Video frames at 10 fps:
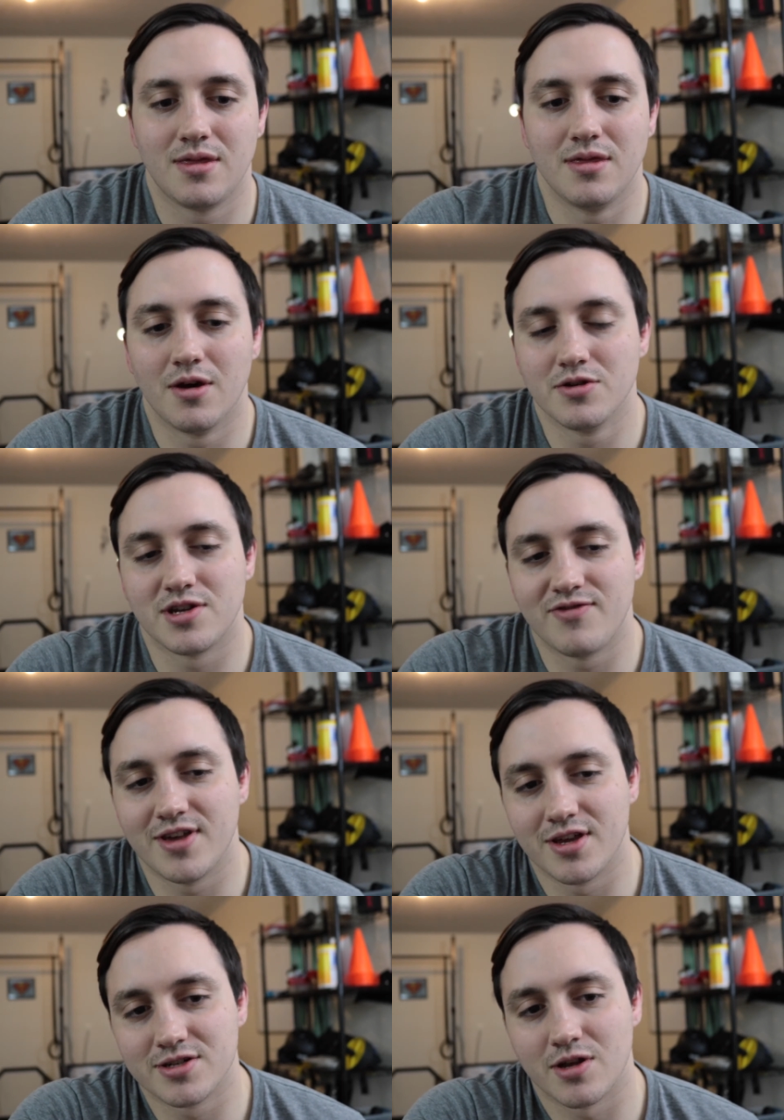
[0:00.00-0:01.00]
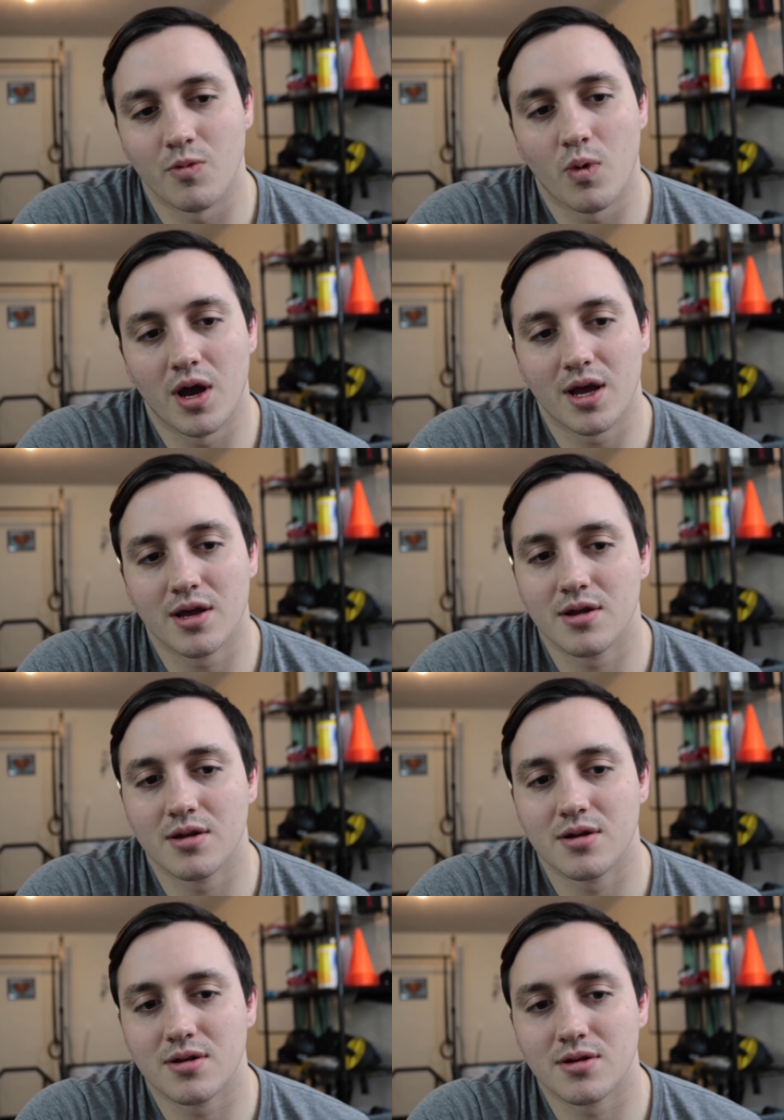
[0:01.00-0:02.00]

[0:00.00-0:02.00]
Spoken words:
those feelings are what